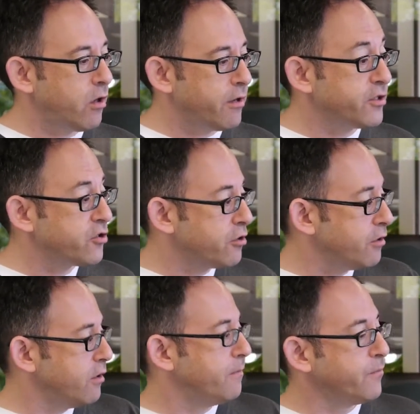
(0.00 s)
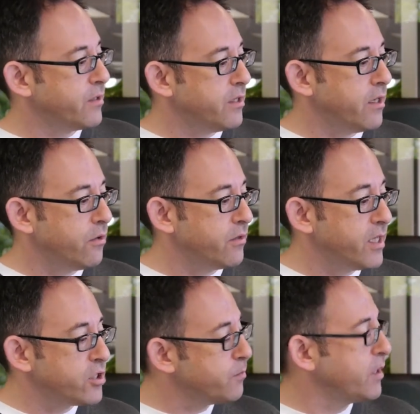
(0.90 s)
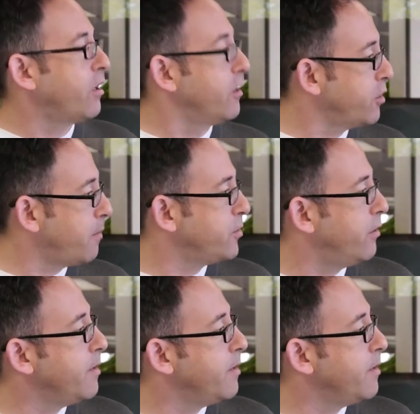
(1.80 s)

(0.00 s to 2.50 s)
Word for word: are external, you know, they just might not adopt your